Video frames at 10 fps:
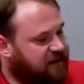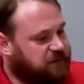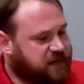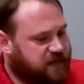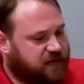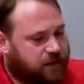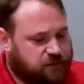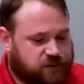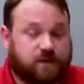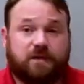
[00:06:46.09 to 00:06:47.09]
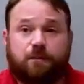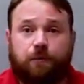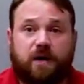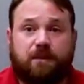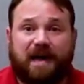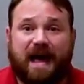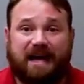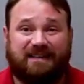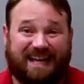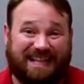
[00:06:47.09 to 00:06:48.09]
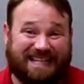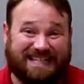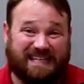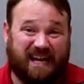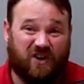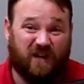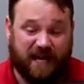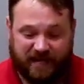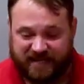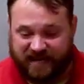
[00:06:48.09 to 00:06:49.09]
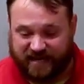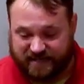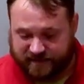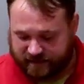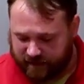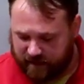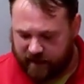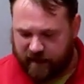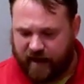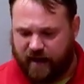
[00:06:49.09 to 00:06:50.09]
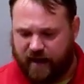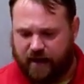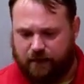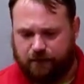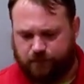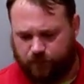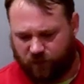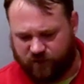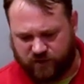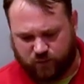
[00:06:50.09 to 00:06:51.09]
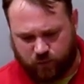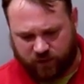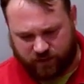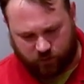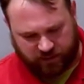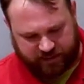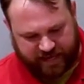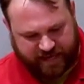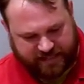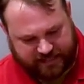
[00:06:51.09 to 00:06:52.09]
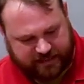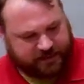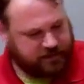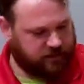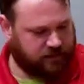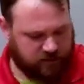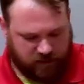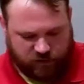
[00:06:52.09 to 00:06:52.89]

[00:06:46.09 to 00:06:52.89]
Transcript: Everything comes pre-packed in this carrying case, um, which is really, really nice.